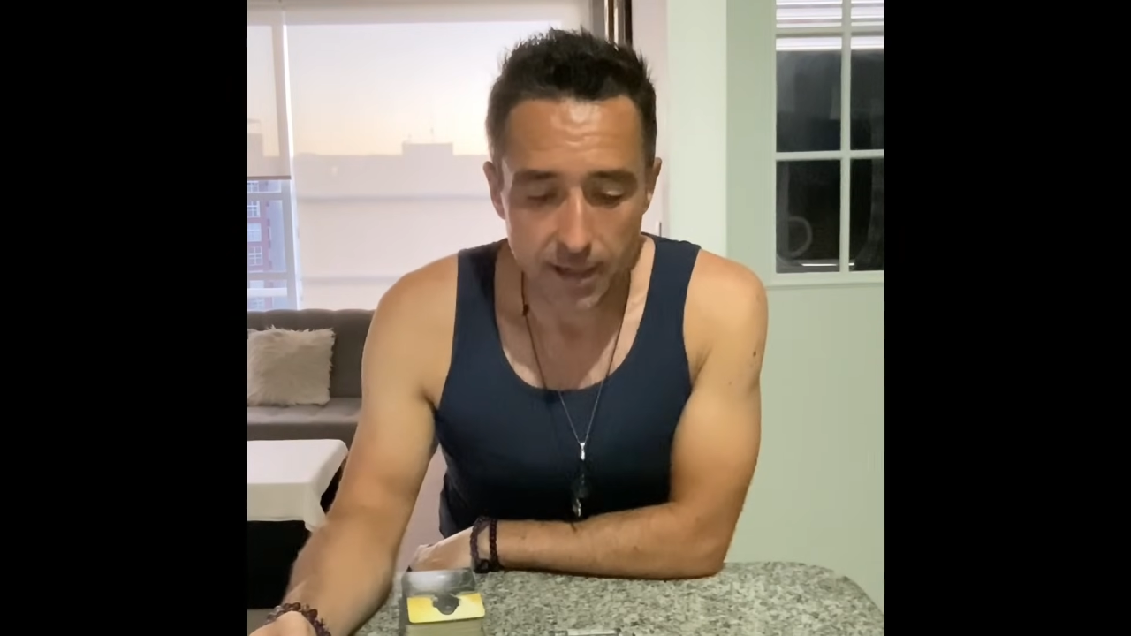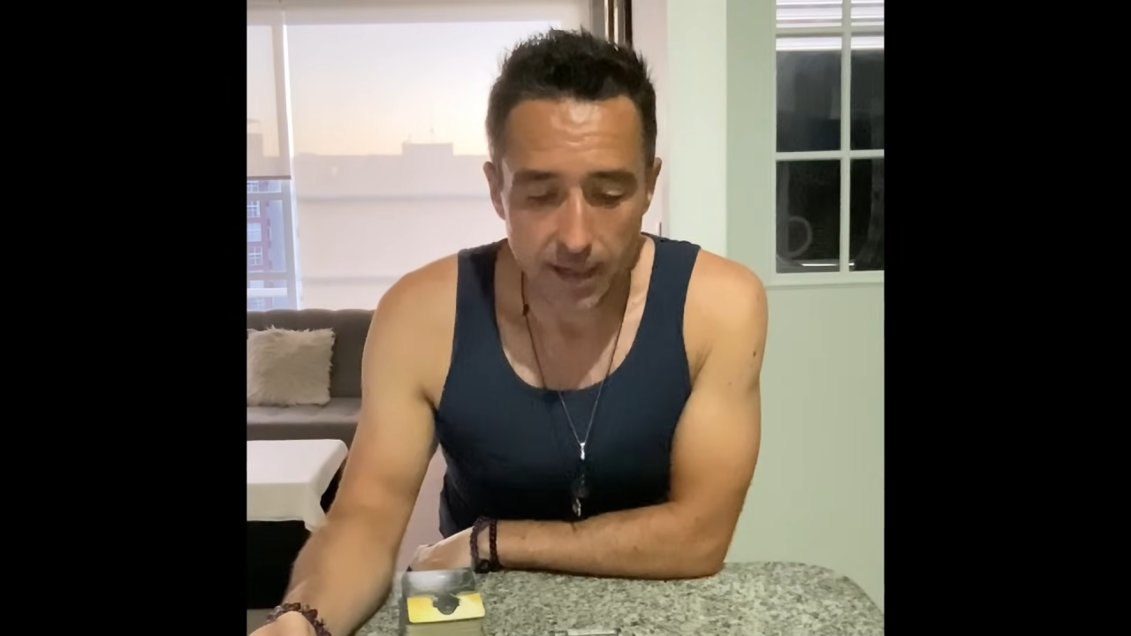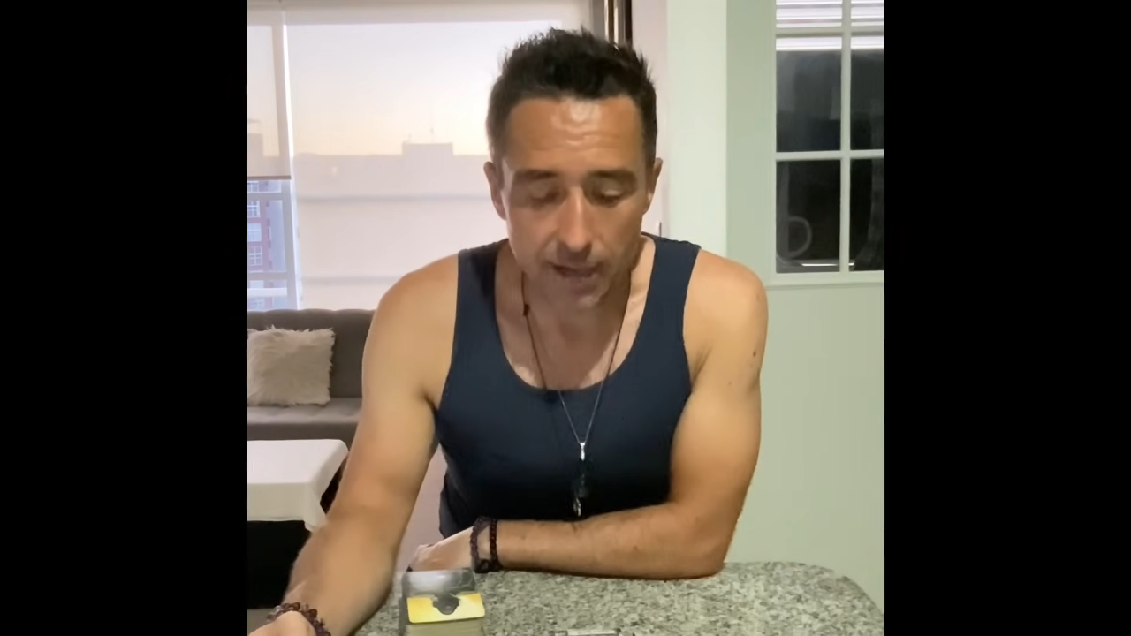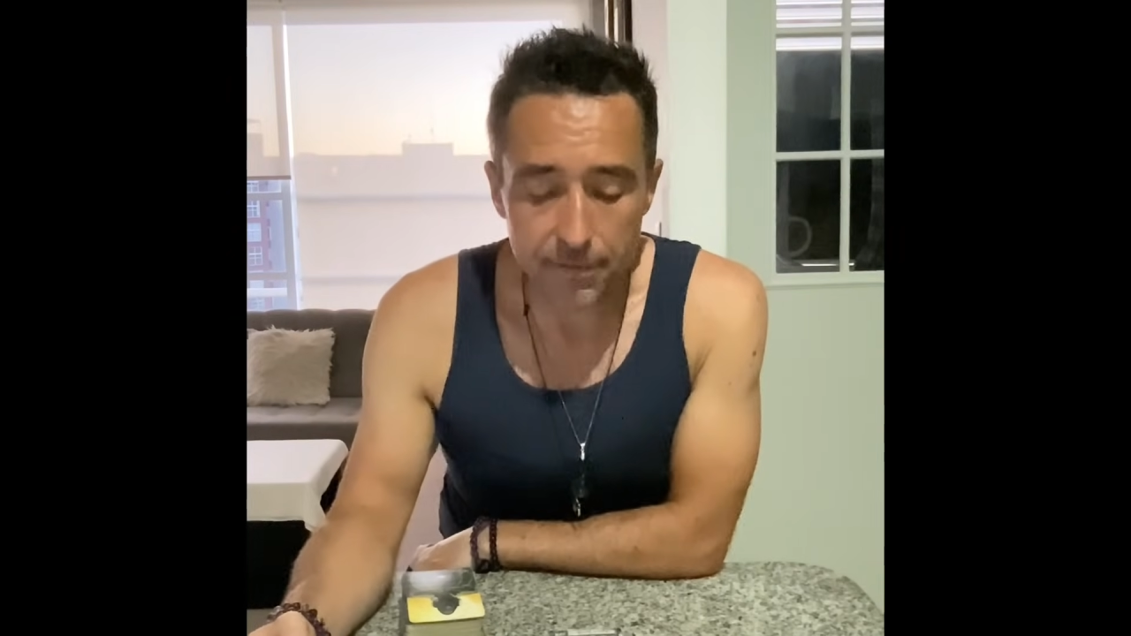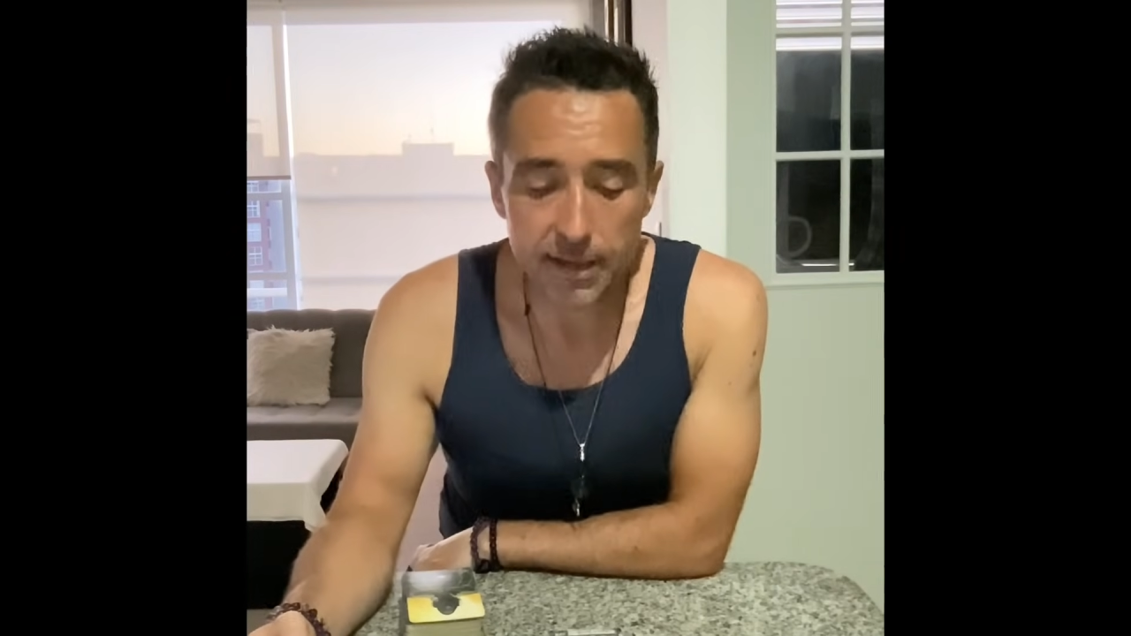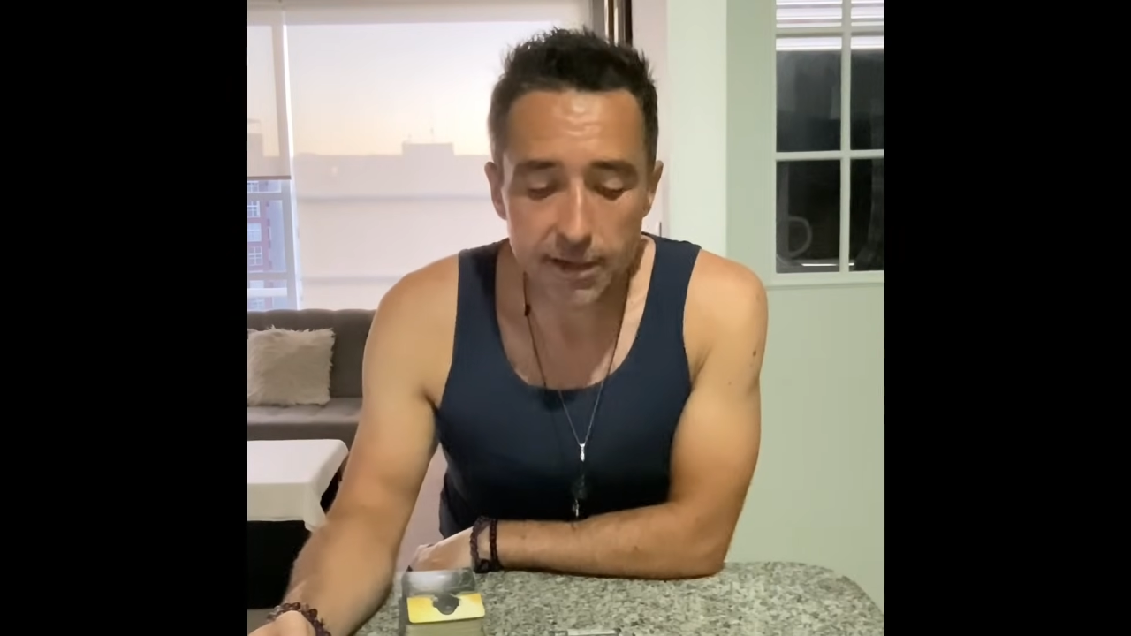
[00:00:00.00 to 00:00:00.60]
I think